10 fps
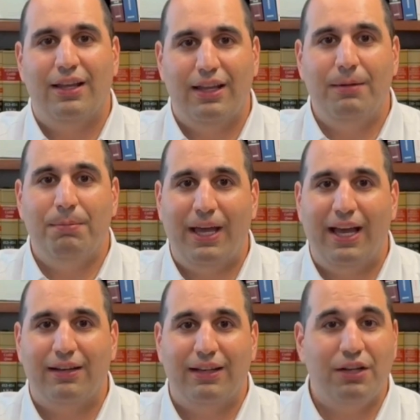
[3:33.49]

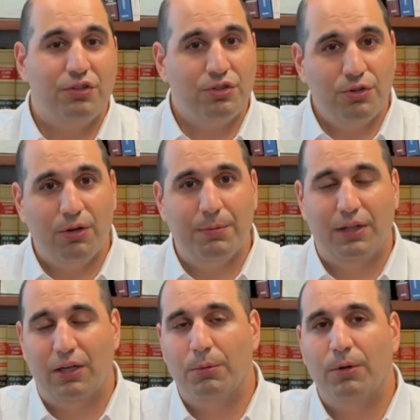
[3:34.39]
impact not just your
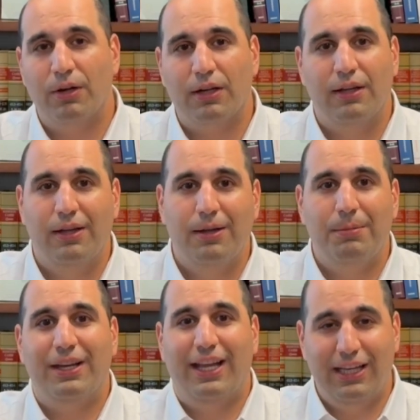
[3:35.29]
ability to work,
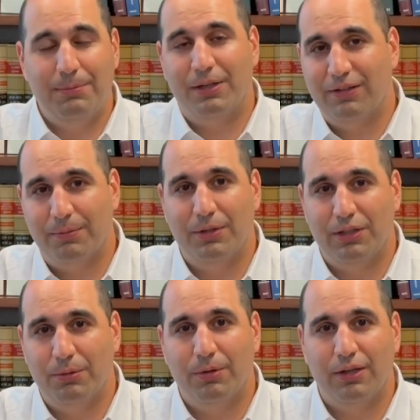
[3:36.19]
but anybody's ability
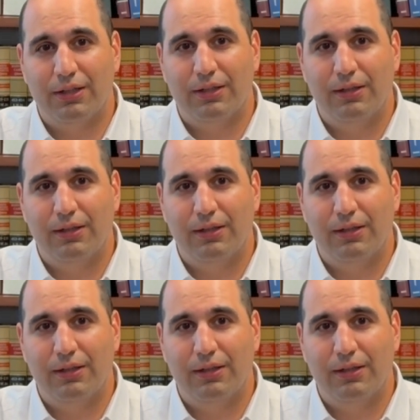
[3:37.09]
to work.